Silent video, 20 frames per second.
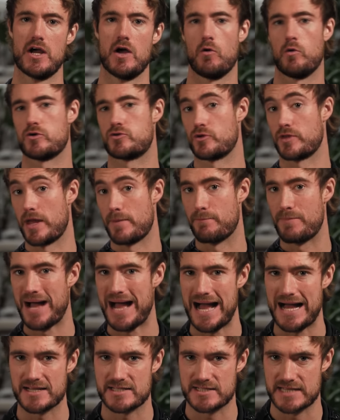which were then
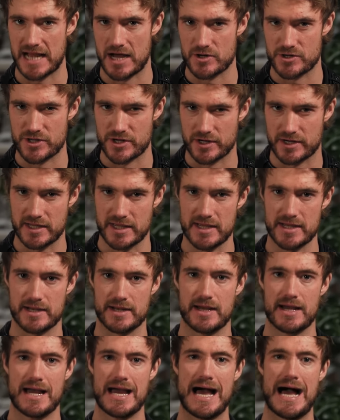passed down to their kin,
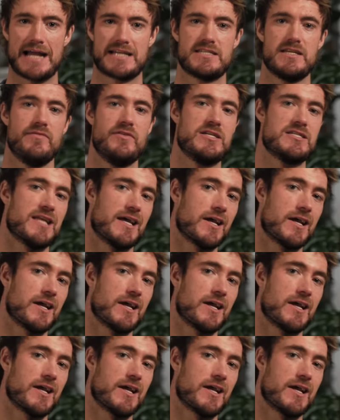Activities